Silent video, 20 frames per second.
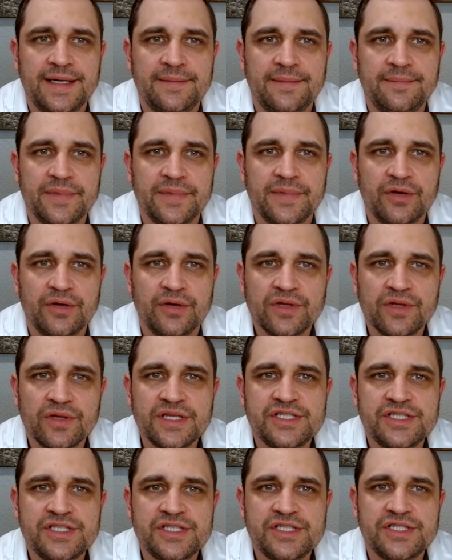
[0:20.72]
It really
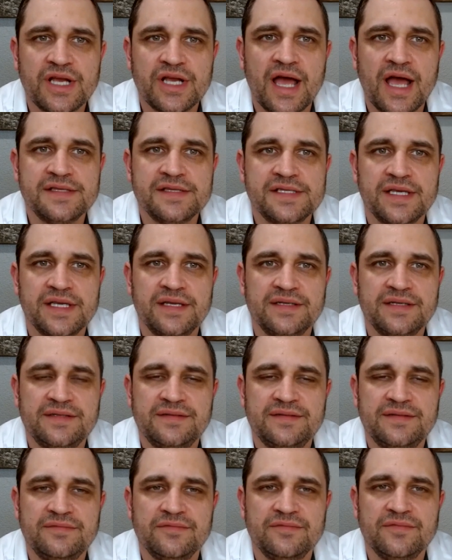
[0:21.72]
shines in
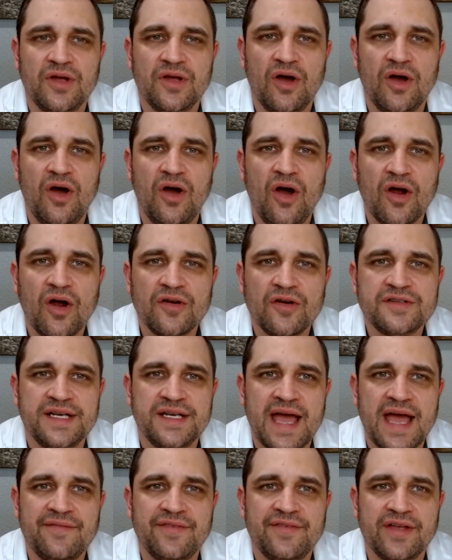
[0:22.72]
hard to
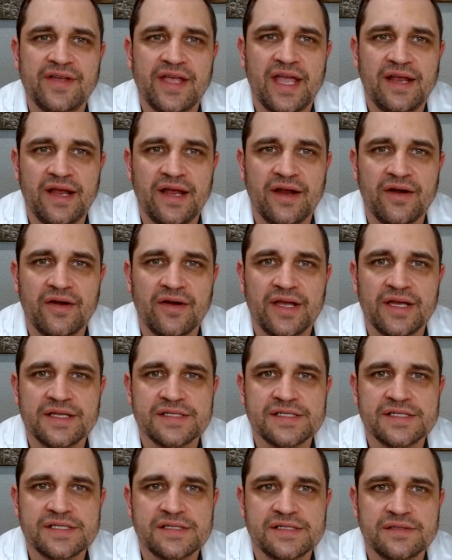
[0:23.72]
navigate
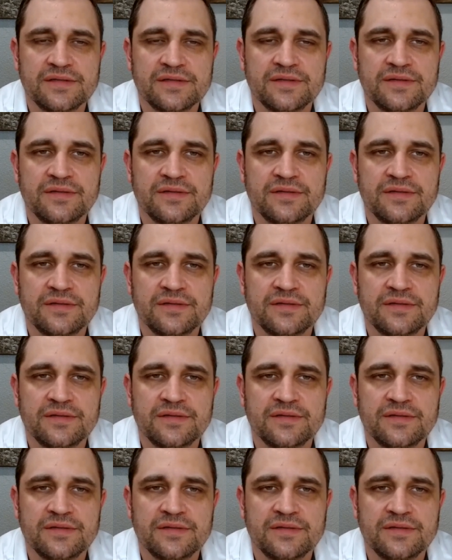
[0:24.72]
areas,